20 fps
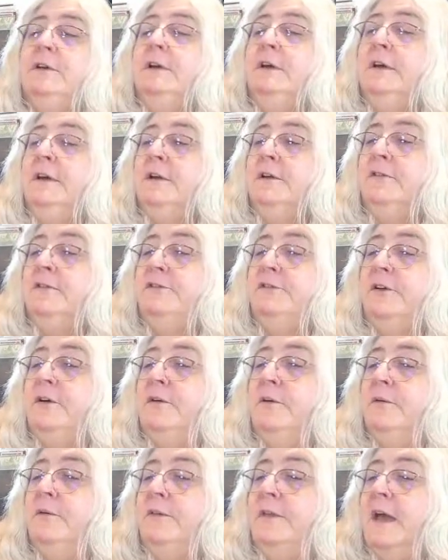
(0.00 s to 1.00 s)

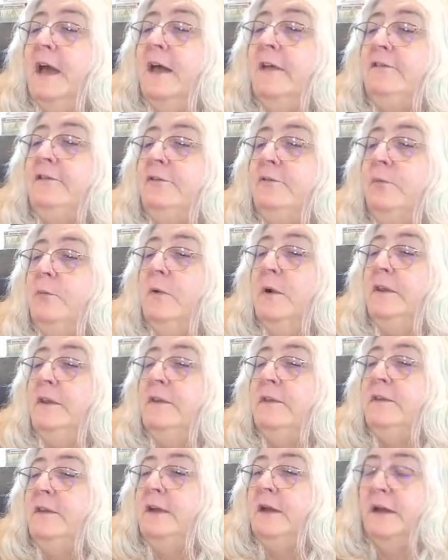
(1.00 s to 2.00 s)
So that's one
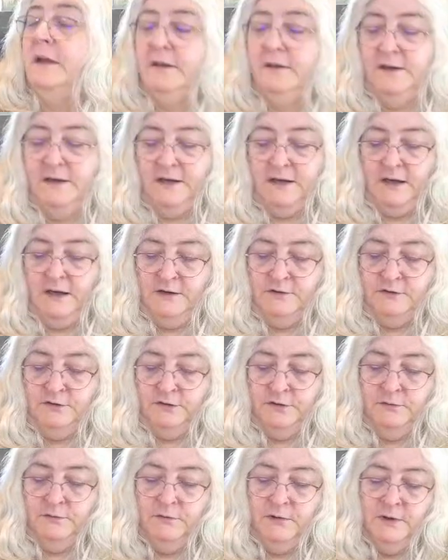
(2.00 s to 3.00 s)
thing that I
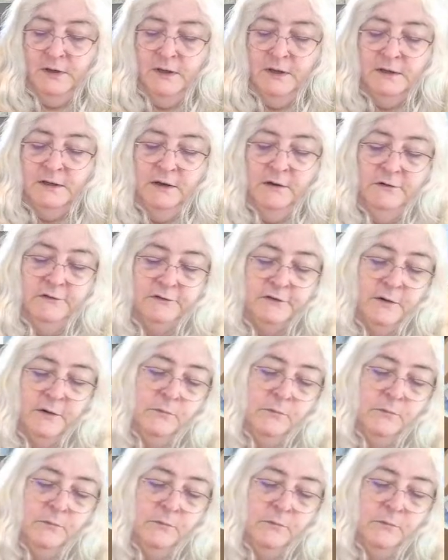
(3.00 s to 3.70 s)
do. Now, as I'm